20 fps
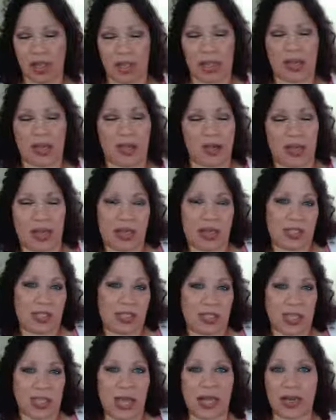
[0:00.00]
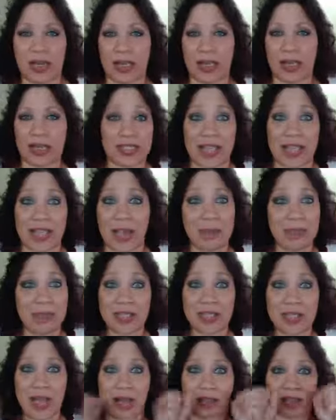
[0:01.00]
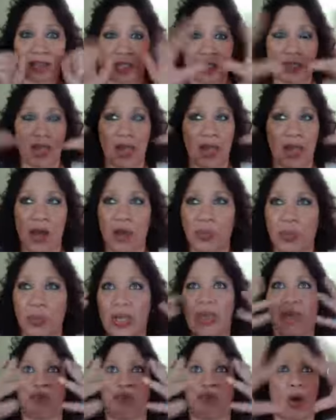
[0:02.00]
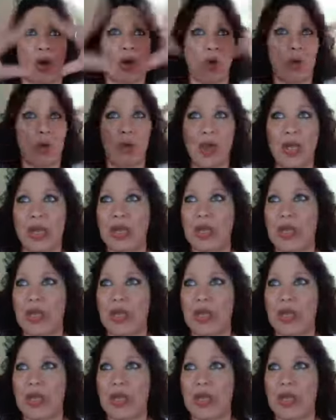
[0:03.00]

And it's kind of like stem cells, and they all regrow